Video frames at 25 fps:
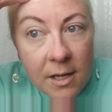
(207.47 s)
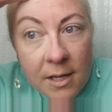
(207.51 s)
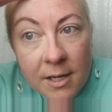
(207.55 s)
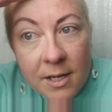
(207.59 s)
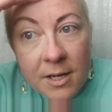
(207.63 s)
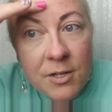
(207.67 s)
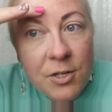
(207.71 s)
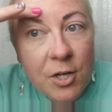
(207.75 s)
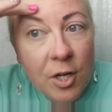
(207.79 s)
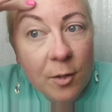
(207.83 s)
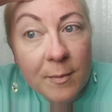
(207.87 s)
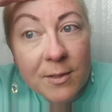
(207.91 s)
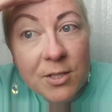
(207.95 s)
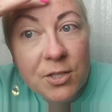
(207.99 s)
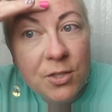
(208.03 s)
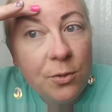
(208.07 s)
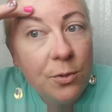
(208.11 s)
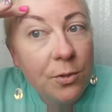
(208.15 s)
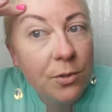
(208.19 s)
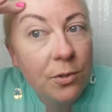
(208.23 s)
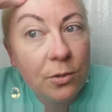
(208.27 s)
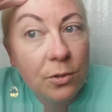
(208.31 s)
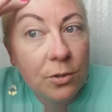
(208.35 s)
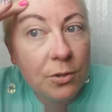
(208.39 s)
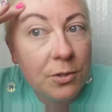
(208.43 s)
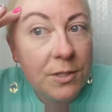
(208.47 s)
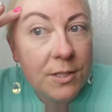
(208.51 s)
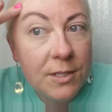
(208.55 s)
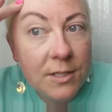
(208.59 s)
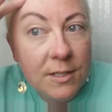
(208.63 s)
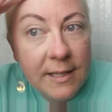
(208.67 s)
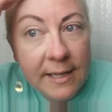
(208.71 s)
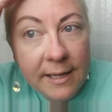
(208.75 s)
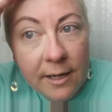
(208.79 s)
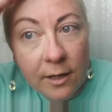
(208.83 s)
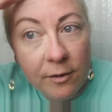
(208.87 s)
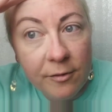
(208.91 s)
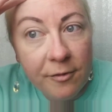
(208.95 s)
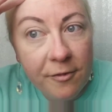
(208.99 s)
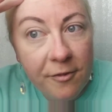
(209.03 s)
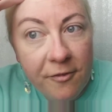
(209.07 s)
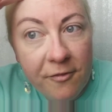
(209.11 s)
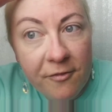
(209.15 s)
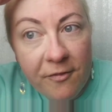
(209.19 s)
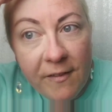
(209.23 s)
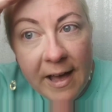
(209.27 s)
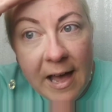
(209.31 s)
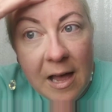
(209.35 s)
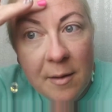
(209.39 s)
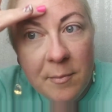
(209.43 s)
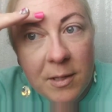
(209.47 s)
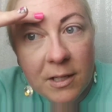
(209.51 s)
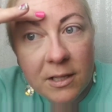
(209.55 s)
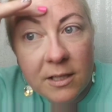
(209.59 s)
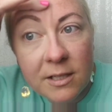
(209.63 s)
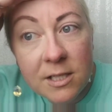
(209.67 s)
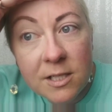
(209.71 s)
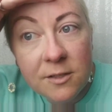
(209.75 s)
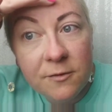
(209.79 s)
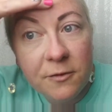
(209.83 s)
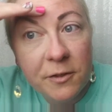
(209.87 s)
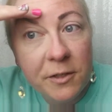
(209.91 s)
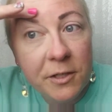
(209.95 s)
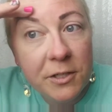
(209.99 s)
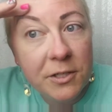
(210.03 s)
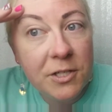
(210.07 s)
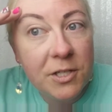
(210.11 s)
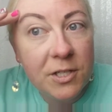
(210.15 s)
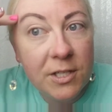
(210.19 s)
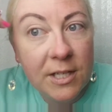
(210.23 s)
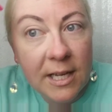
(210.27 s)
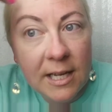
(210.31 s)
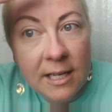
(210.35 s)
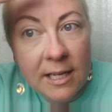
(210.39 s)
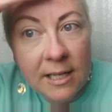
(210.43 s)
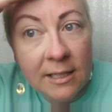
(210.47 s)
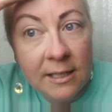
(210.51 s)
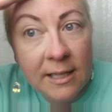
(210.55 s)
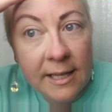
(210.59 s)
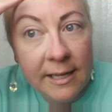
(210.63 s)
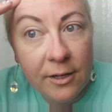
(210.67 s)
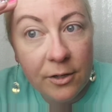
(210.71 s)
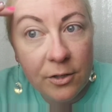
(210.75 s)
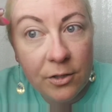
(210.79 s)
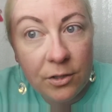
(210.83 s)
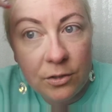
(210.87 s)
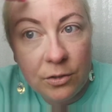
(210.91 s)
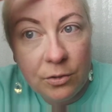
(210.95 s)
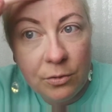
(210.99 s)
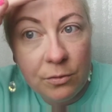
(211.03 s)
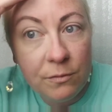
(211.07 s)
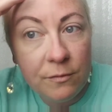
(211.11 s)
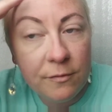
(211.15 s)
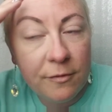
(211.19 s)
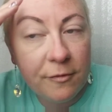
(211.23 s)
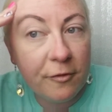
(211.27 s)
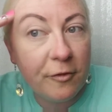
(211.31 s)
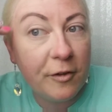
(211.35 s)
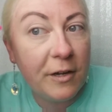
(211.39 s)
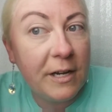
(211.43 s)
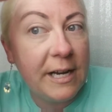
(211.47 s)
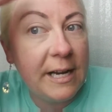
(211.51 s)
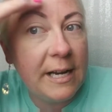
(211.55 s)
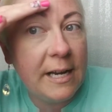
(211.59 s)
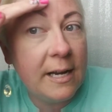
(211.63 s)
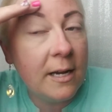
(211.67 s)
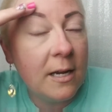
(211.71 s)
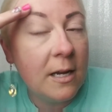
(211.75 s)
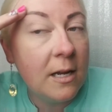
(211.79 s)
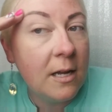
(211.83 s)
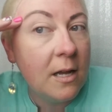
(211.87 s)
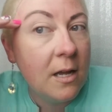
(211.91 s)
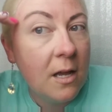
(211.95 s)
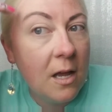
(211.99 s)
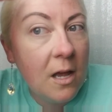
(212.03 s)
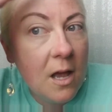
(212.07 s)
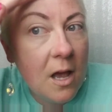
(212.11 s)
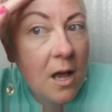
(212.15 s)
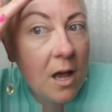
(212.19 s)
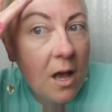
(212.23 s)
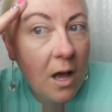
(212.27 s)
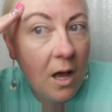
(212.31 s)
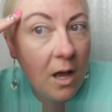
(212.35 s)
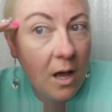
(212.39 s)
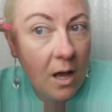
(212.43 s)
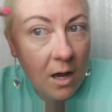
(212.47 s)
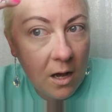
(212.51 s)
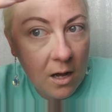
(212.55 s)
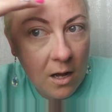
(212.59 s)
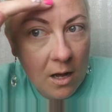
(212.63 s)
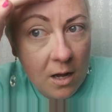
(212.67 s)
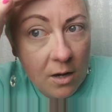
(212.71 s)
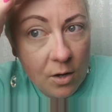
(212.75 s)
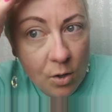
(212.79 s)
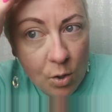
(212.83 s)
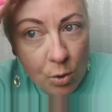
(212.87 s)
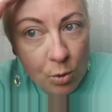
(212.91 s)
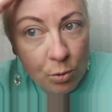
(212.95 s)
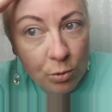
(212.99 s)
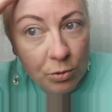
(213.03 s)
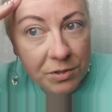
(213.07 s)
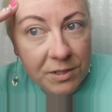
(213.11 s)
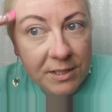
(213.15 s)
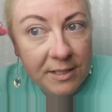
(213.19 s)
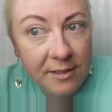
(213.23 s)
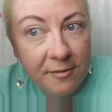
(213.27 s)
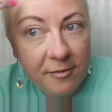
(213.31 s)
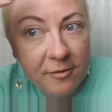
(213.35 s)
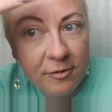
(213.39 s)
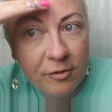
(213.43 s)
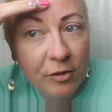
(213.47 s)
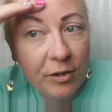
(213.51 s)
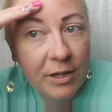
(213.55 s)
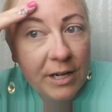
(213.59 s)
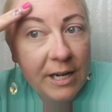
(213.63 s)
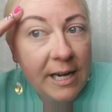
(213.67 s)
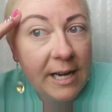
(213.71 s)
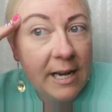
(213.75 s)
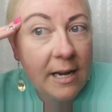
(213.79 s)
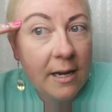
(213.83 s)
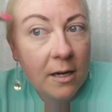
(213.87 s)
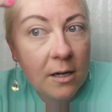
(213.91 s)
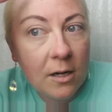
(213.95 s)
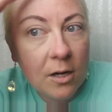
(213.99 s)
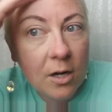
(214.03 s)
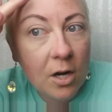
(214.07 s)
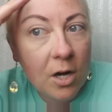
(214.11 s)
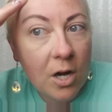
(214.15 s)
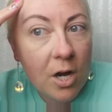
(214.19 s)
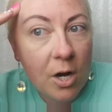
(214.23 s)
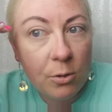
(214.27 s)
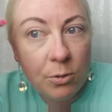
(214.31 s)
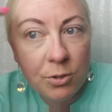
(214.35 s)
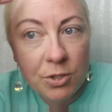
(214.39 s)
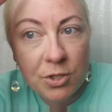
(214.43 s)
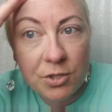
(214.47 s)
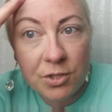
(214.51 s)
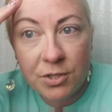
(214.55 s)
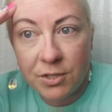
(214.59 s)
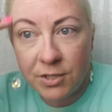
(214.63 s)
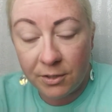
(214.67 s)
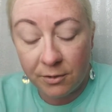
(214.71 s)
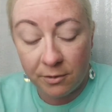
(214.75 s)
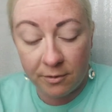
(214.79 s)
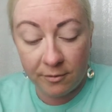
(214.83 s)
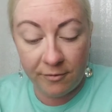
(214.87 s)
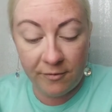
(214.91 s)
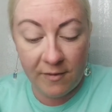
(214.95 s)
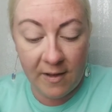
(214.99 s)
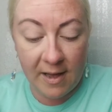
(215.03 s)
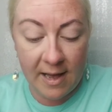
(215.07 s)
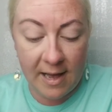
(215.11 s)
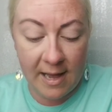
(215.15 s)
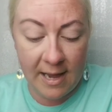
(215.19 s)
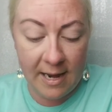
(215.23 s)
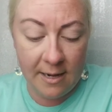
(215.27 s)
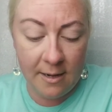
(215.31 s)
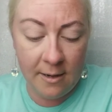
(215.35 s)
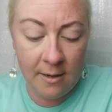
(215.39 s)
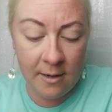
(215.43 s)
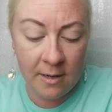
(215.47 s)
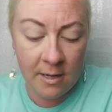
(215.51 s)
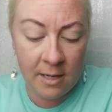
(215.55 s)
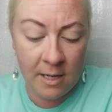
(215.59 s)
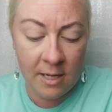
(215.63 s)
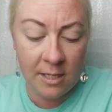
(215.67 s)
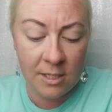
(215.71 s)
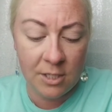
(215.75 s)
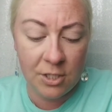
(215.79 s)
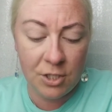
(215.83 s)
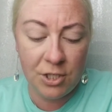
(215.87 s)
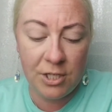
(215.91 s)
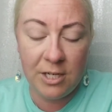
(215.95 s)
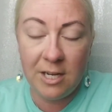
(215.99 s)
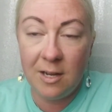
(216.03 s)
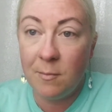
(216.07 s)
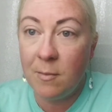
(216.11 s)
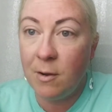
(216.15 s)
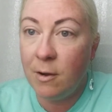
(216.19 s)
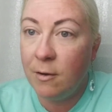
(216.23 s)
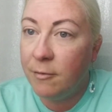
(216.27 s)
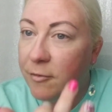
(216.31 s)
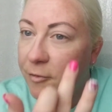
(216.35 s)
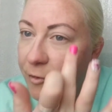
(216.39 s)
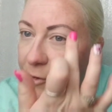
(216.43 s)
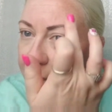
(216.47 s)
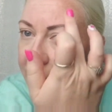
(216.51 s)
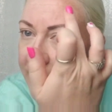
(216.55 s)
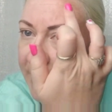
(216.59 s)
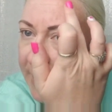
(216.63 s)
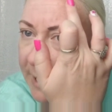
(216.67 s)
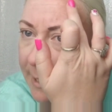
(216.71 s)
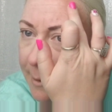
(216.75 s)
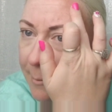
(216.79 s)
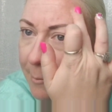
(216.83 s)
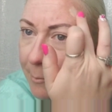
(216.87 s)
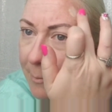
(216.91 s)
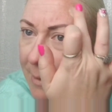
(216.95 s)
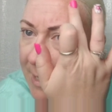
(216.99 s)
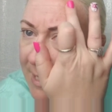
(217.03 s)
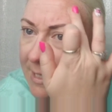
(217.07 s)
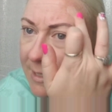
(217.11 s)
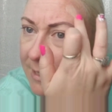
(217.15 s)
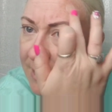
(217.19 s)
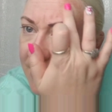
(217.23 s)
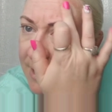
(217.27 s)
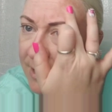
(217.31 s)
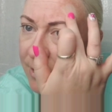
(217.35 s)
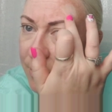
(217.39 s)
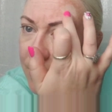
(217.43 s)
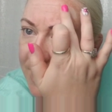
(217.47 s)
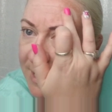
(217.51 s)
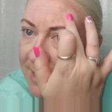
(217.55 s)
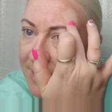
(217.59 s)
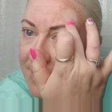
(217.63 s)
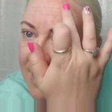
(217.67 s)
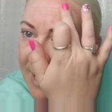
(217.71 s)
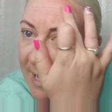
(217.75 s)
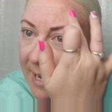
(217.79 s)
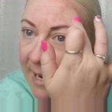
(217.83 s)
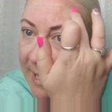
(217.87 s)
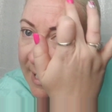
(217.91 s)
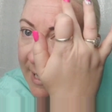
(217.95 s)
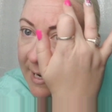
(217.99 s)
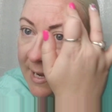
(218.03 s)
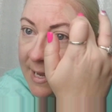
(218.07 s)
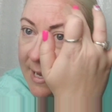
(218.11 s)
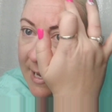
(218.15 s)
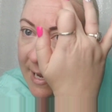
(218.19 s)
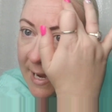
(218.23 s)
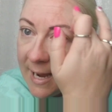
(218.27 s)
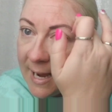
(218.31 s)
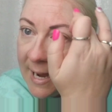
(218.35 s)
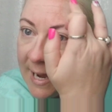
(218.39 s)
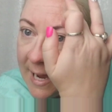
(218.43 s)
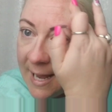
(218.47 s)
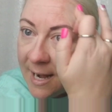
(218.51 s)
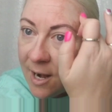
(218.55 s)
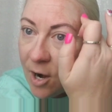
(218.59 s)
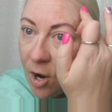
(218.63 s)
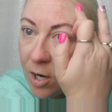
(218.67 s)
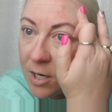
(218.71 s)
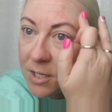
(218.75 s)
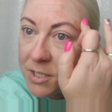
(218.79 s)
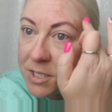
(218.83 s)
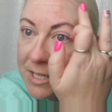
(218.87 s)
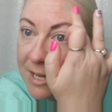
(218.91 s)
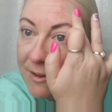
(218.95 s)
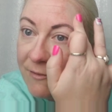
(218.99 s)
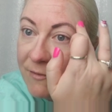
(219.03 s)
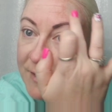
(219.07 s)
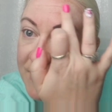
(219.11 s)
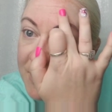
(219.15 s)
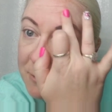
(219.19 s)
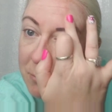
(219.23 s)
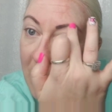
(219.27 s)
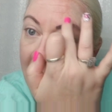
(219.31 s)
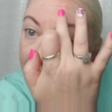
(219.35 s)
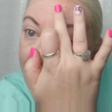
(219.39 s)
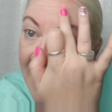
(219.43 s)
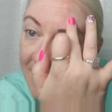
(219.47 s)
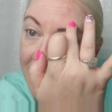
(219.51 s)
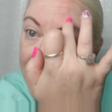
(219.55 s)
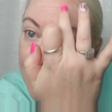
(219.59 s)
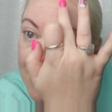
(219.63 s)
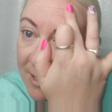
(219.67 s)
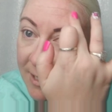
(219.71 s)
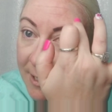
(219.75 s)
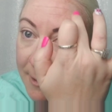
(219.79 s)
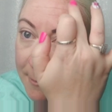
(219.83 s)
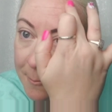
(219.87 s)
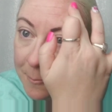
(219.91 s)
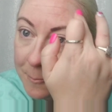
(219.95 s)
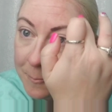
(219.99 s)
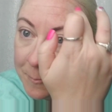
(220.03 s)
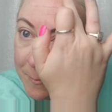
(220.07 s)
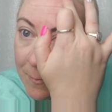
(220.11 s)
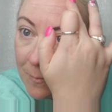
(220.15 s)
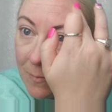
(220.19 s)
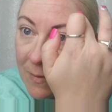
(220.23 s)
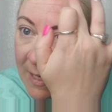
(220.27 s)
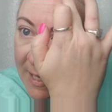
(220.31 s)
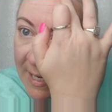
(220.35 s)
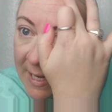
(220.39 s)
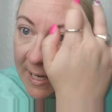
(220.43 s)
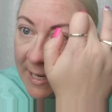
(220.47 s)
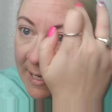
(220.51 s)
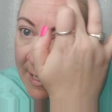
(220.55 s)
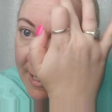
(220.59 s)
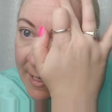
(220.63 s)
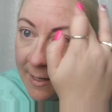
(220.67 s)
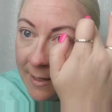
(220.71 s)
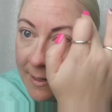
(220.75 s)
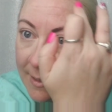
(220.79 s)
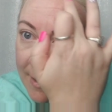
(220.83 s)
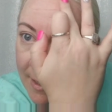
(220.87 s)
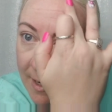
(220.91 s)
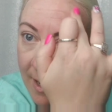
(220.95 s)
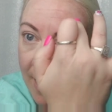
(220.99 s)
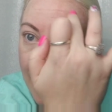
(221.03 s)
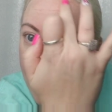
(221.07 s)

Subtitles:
dermaceuticals. They are fabulous for your skin. They are gluten-free, cruelty-free, kosher certified, GMO-free, made in the USA, and our stuff is patented, and